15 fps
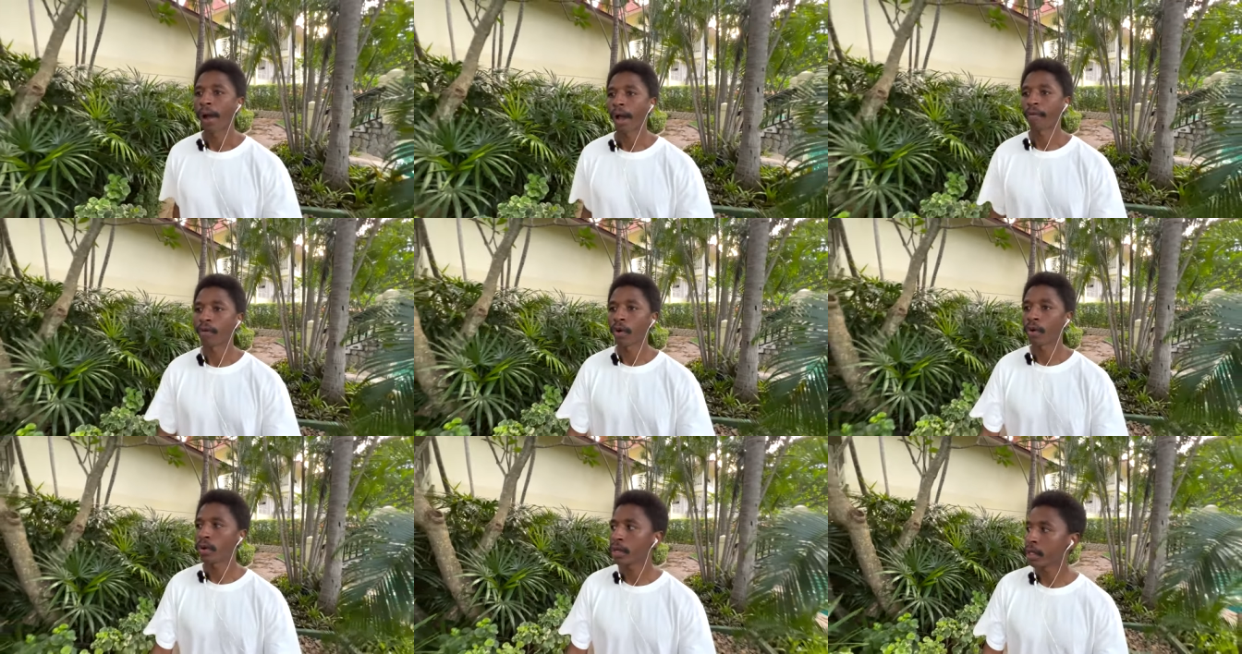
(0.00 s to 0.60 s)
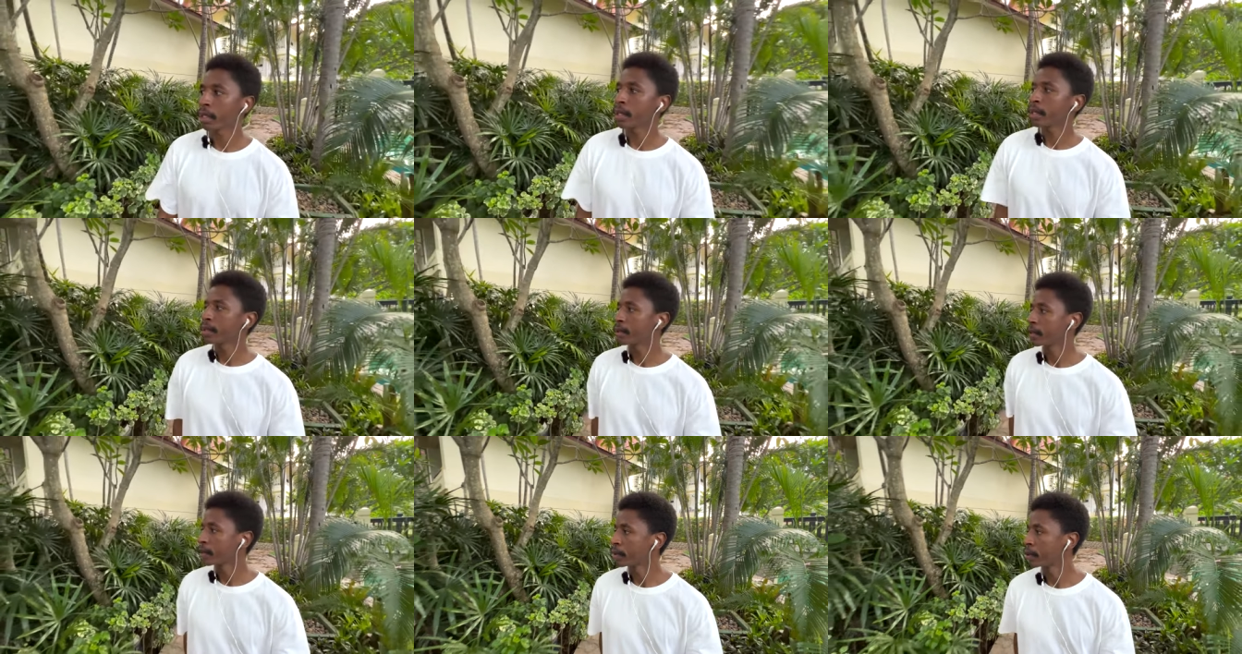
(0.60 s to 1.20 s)
I've learned
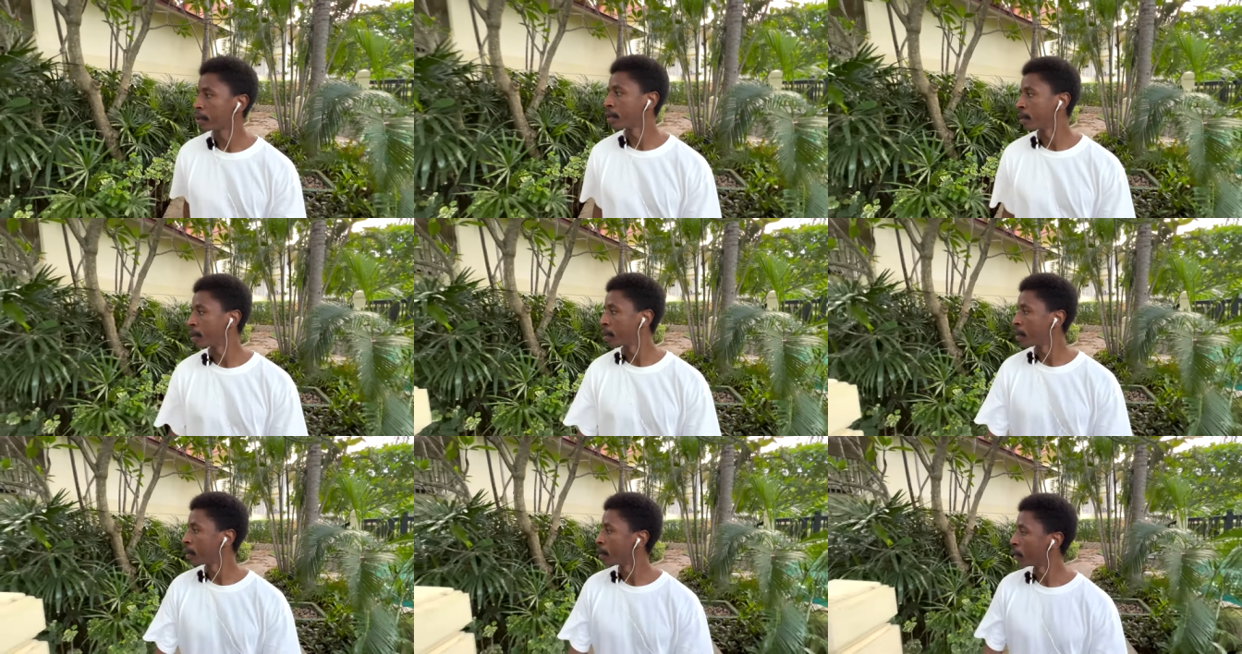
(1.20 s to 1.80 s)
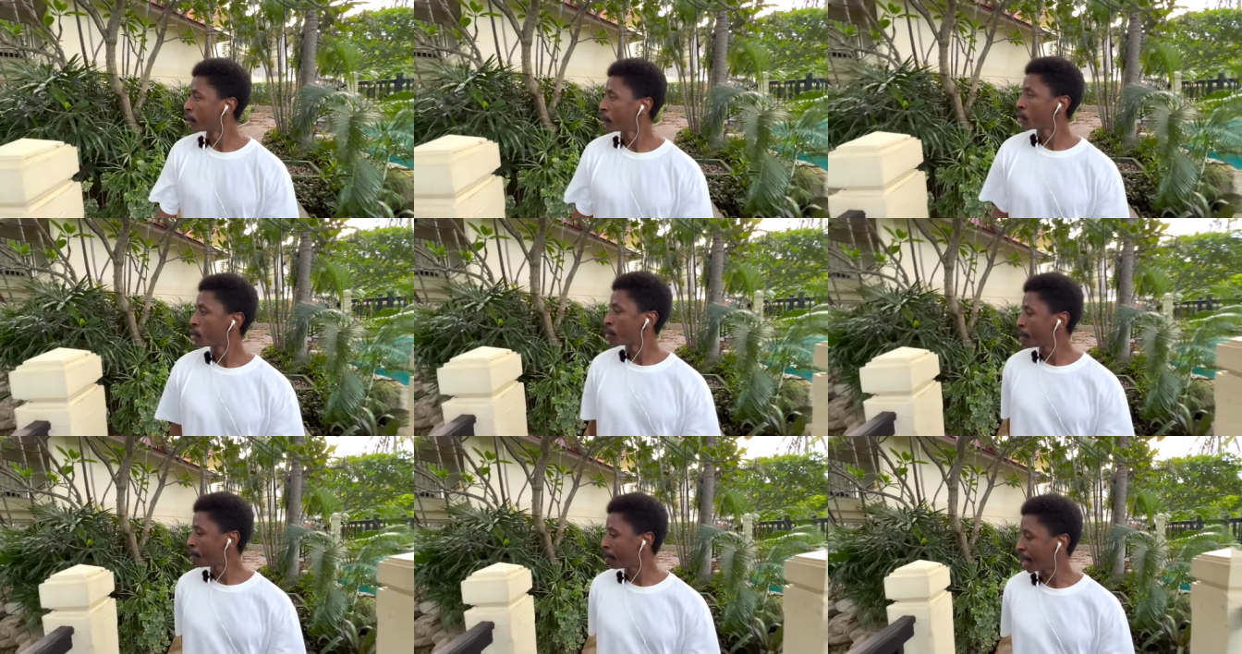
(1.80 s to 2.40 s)
to
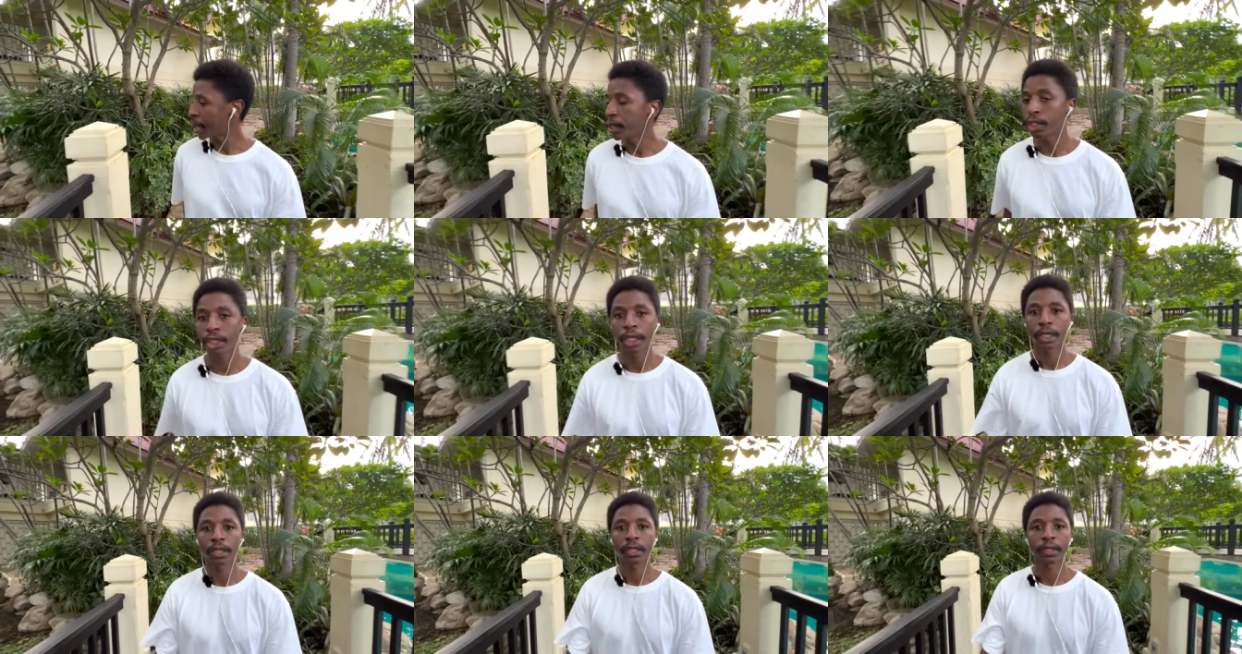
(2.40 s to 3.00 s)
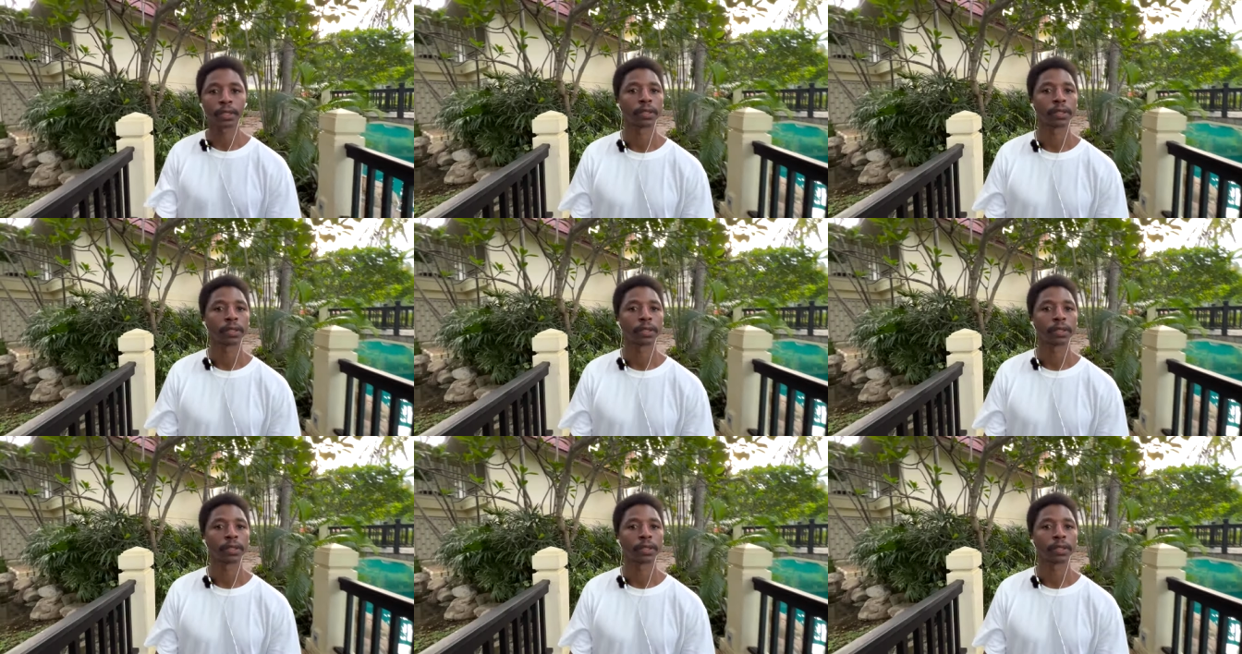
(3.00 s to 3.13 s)
be patient